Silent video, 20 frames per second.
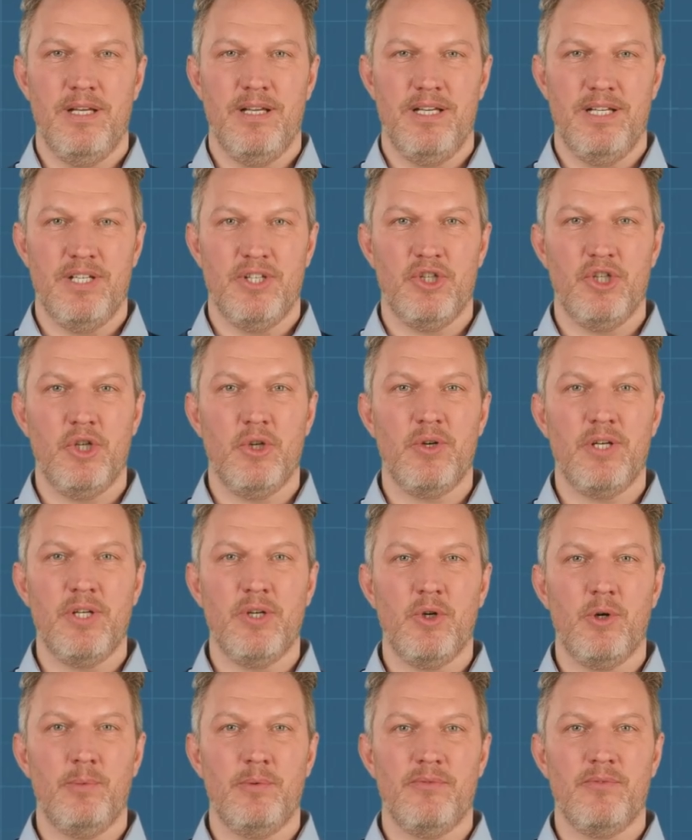ensuring
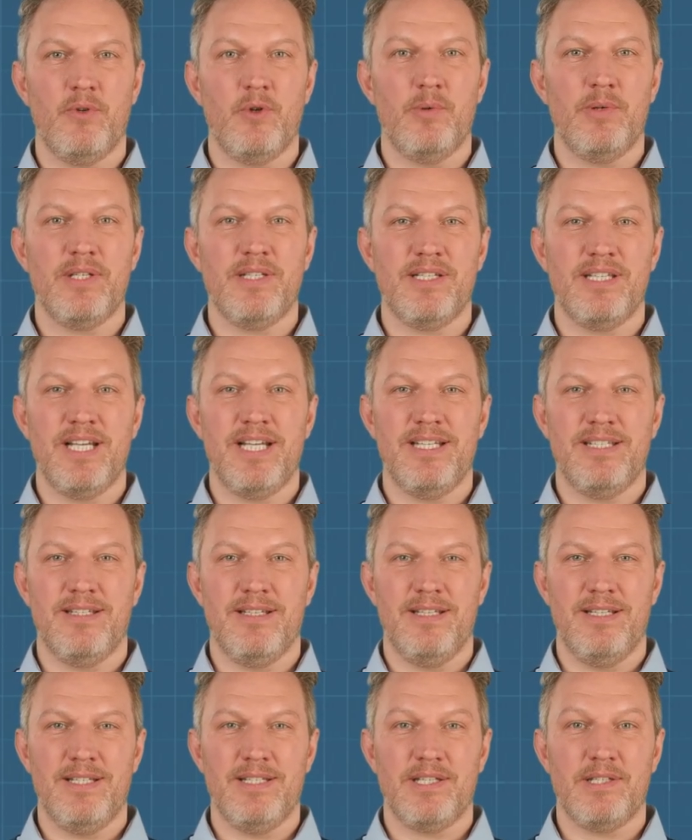your performance
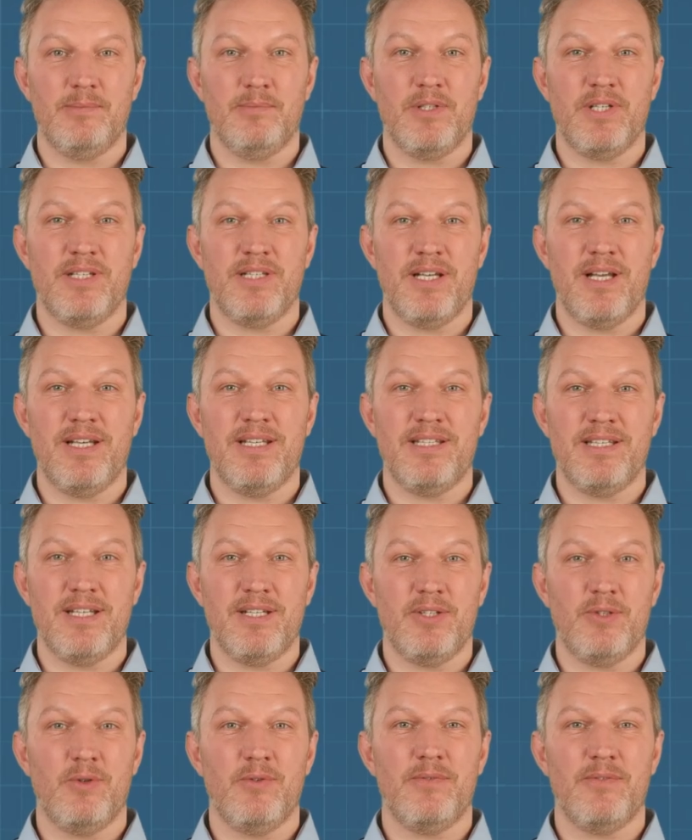data is as precise
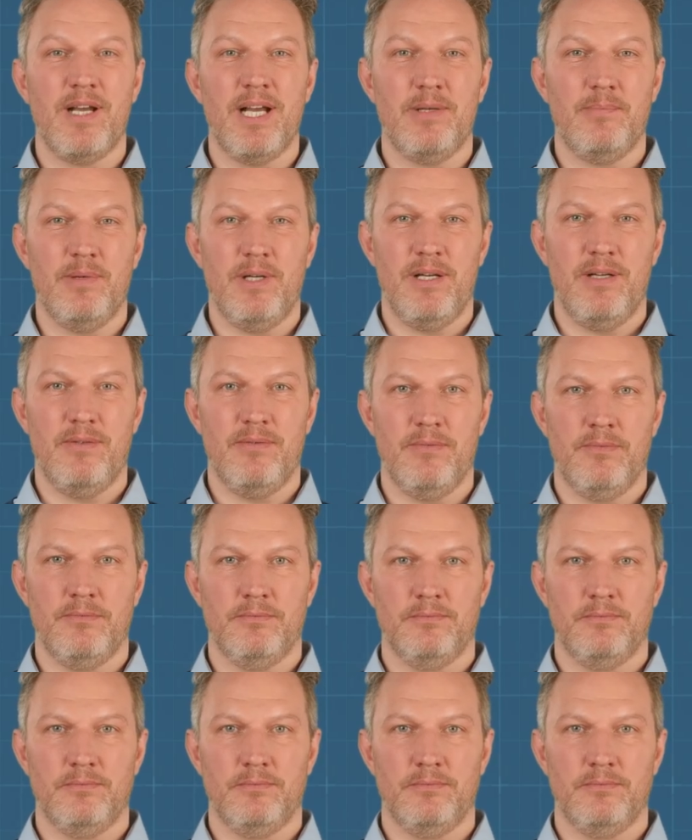as your flight path.